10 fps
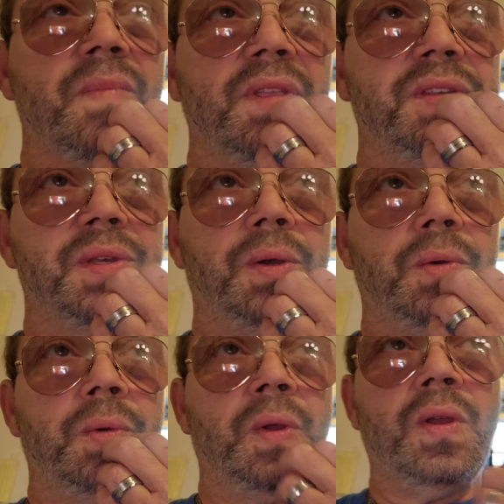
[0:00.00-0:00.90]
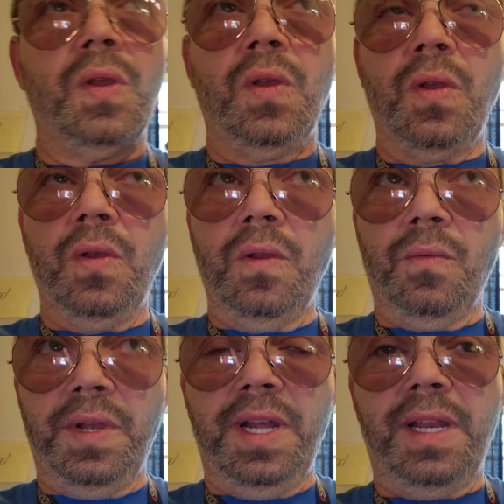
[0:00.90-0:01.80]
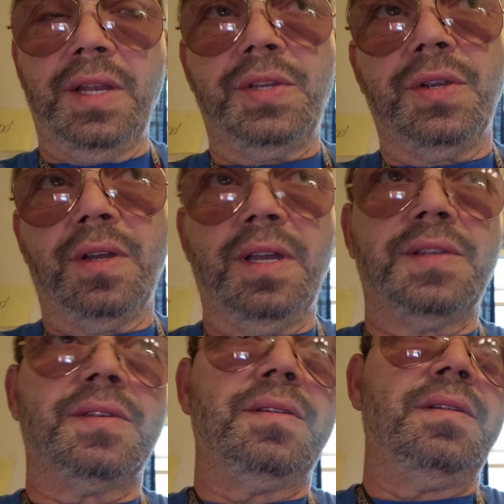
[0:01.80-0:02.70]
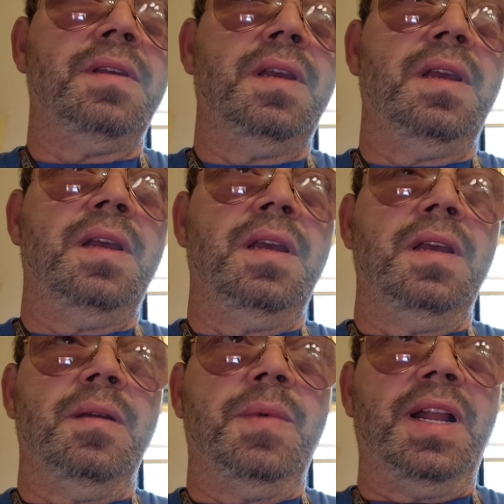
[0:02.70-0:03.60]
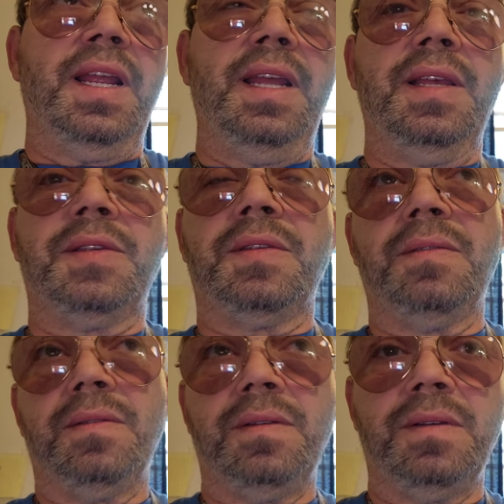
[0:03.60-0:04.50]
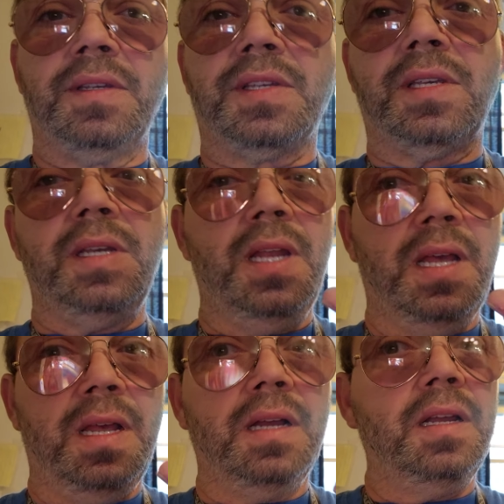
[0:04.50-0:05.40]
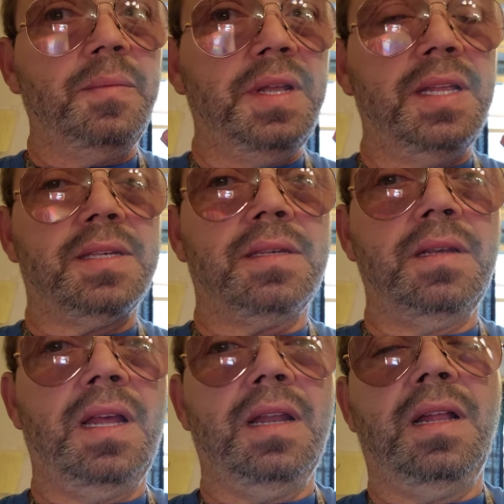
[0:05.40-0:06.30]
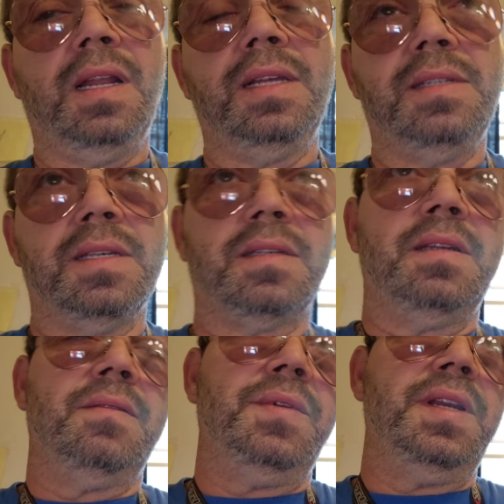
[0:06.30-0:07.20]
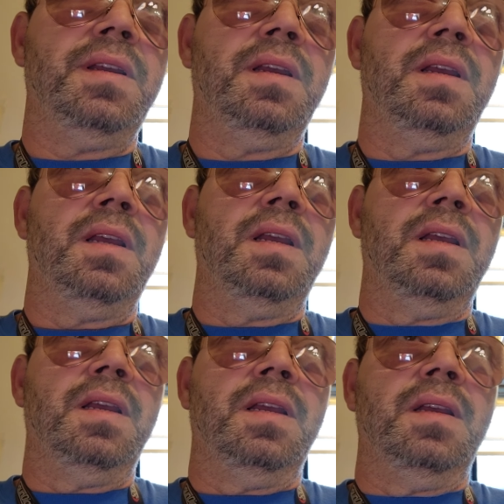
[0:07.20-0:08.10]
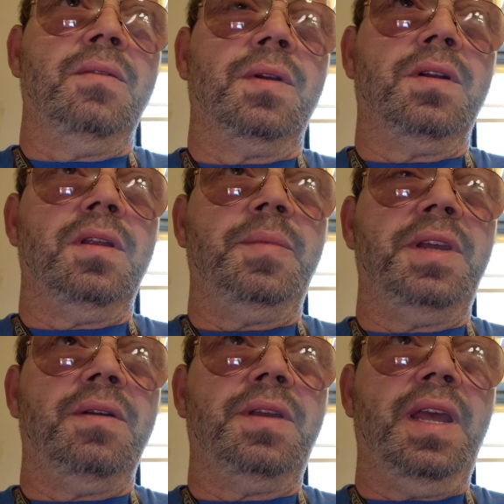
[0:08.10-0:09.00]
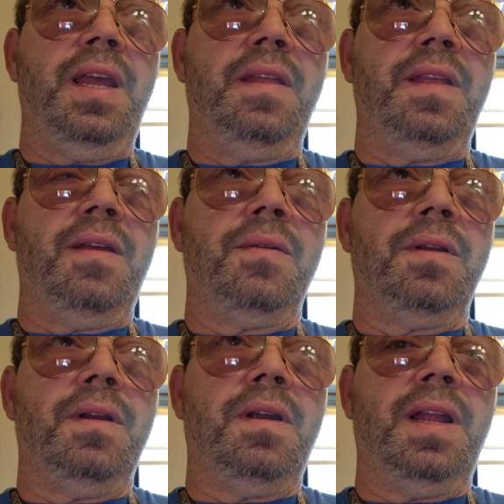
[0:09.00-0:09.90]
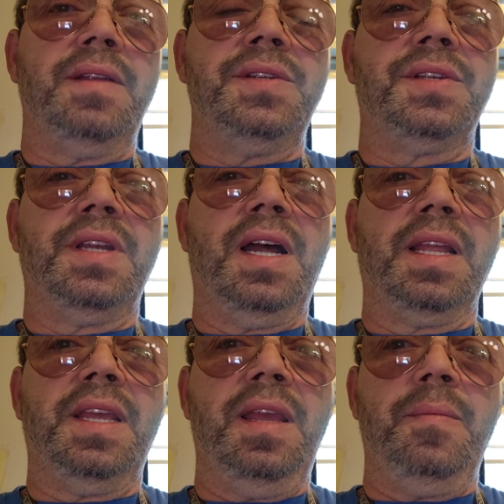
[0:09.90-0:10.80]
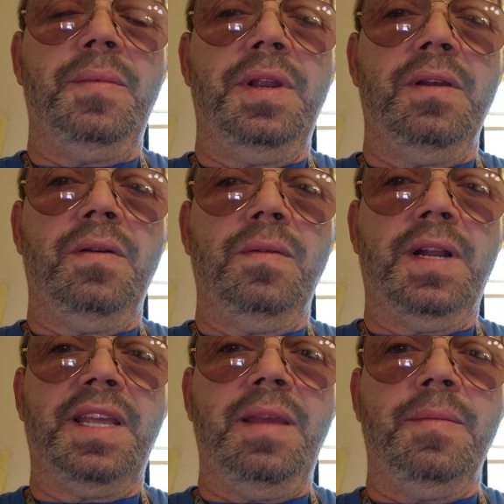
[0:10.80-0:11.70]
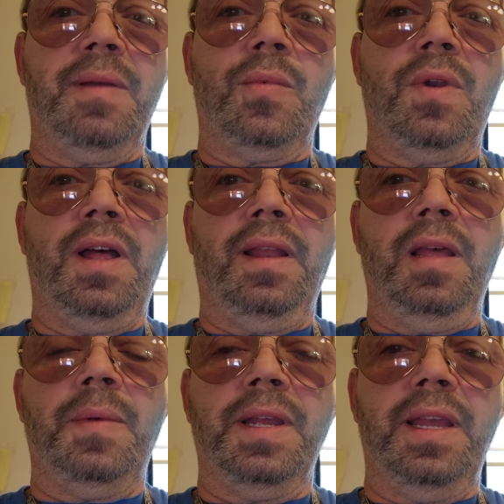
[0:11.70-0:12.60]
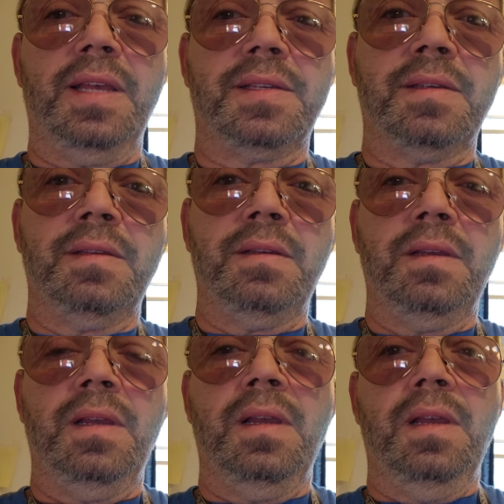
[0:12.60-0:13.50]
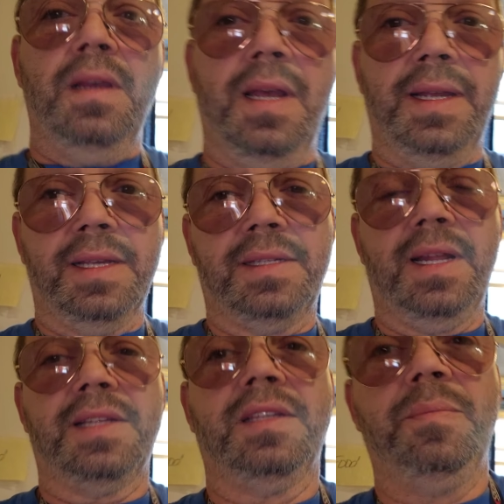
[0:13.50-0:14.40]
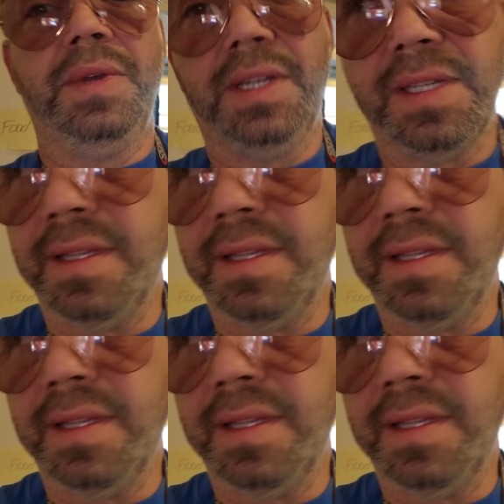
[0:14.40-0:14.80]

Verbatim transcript: so we got insurance money is snug, but it's not non-existent. We we're going to be okay in that regard. I just got to keep, you know, got to keep my morale up, I guess. I guess that's the biggest